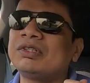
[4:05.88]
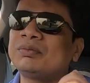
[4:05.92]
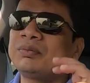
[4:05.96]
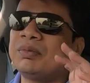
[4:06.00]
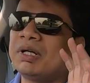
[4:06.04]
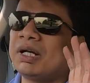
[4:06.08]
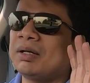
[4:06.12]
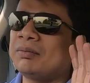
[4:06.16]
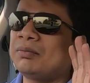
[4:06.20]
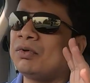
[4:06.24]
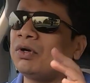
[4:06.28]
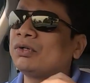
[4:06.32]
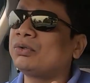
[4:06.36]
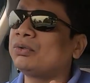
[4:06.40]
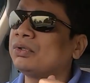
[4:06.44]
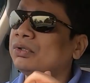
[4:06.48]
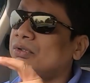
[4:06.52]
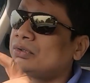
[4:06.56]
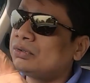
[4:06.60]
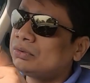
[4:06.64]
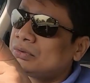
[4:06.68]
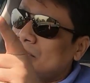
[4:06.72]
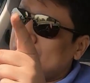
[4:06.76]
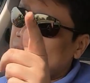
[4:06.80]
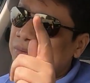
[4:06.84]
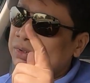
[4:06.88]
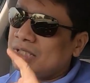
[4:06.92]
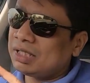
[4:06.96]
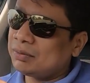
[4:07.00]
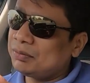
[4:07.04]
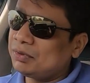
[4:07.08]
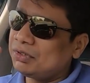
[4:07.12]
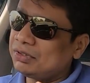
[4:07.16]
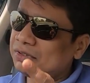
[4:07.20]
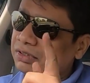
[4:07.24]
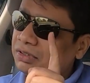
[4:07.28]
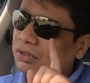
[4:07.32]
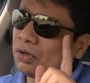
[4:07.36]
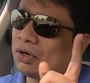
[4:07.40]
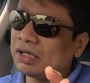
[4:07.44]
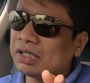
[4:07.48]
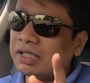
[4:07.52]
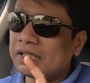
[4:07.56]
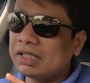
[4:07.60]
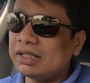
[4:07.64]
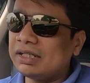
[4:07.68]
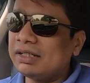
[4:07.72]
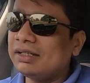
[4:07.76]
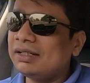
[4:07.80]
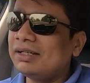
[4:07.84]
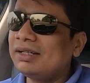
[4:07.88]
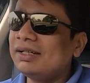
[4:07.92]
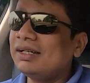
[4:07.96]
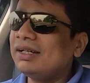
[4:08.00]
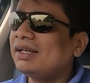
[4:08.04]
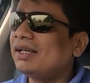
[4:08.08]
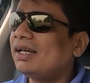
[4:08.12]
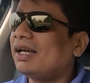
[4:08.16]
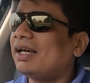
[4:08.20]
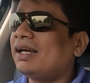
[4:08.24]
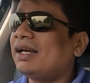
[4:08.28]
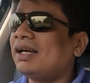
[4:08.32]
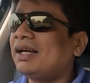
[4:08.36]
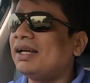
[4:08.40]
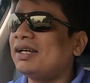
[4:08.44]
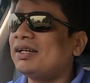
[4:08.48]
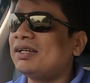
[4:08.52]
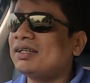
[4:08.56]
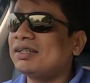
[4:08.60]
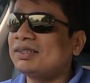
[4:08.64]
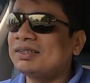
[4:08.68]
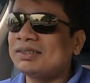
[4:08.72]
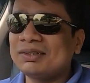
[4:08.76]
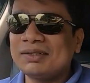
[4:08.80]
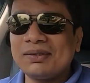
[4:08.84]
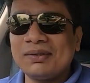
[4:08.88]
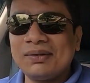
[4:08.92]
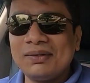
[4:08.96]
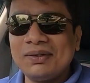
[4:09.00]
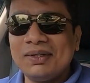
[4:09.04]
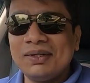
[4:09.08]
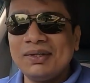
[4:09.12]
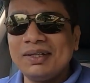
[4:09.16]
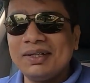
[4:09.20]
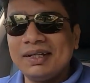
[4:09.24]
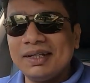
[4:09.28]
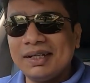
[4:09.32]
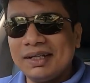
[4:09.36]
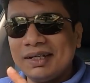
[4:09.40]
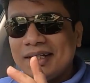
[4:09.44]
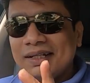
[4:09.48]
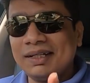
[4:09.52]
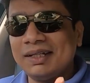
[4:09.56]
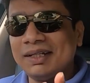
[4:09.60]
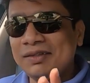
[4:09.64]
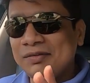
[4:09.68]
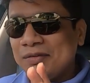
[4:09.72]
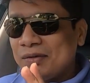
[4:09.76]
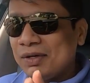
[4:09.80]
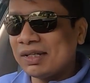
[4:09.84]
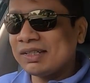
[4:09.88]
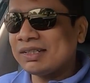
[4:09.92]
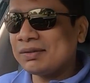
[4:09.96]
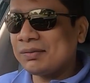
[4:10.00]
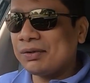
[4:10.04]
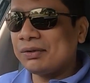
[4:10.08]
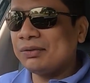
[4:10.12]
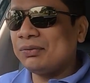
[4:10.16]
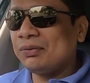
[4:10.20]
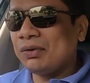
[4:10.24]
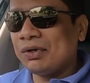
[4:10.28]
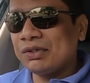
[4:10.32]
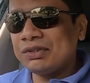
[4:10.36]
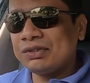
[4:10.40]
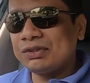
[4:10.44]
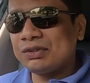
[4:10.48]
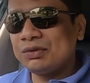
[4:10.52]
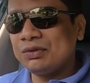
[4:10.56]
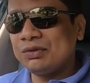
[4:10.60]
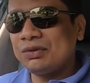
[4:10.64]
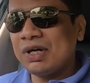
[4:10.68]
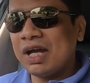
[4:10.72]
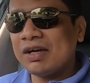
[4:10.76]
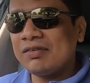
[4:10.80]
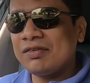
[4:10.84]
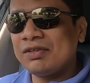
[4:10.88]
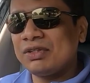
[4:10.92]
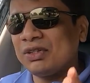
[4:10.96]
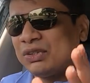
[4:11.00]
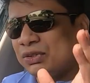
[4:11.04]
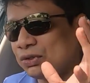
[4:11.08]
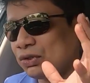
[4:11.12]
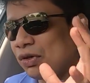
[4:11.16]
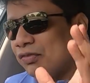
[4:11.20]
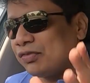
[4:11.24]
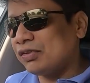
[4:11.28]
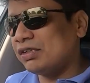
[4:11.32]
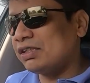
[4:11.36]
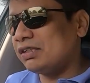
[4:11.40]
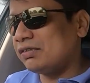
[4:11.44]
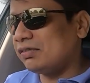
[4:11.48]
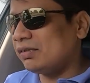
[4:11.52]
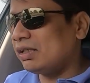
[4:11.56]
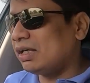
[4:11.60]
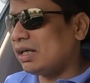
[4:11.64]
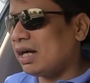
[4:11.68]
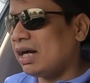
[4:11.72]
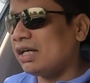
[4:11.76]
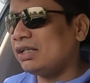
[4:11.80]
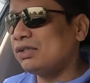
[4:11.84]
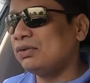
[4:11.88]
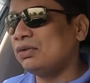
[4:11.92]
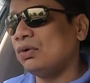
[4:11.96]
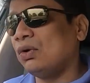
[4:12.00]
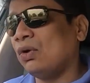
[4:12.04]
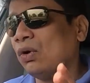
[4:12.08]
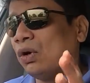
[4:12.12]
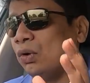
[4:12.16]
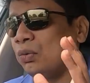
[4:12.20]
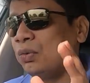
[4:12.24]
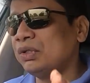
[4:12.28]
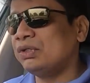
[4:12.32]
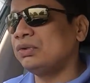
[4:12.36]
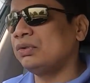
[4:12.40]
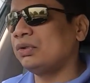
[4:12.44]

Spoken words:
this, but I'm not going to do that because it's a hot day. So if you are someone who wants to have a chauffeur-driven car, you're always